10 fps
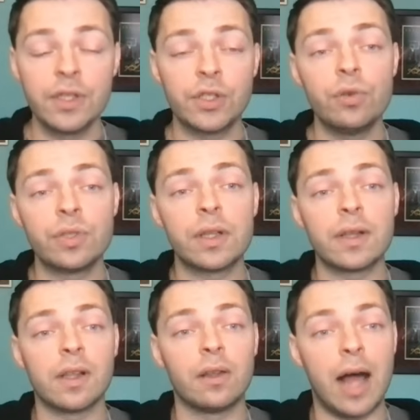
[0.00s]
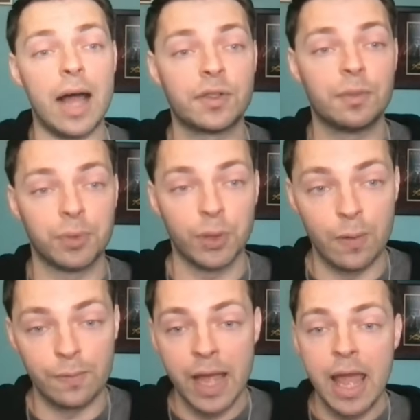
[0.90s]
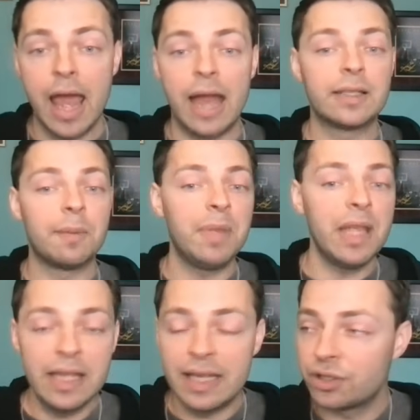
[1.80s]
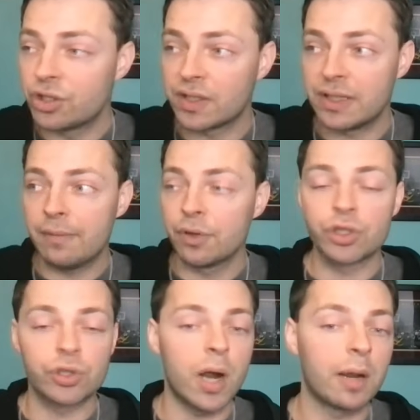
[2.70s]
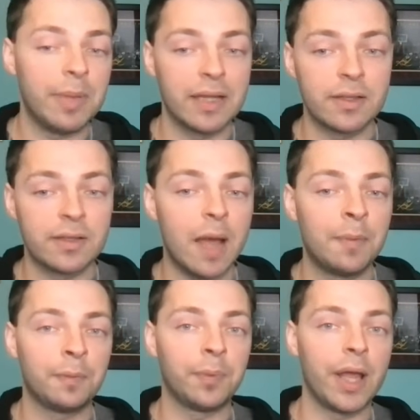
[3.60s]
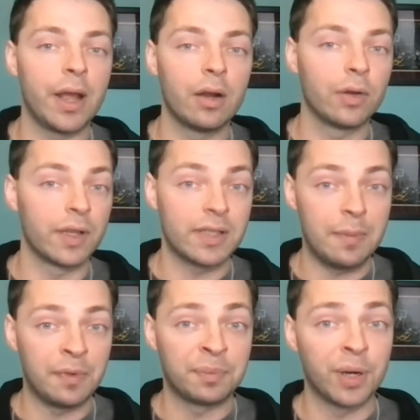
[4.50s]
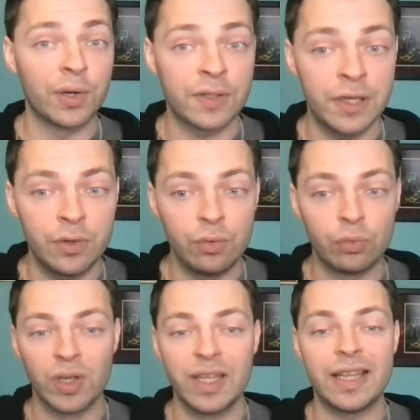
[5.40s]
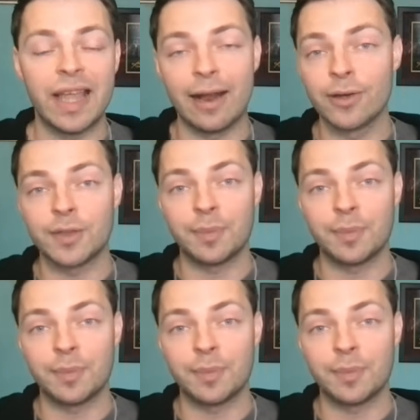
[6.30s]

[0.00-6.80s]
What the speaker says: this dude still has a lot to prove. And to me, he's just never struck me as the type of player or the type of person who really cares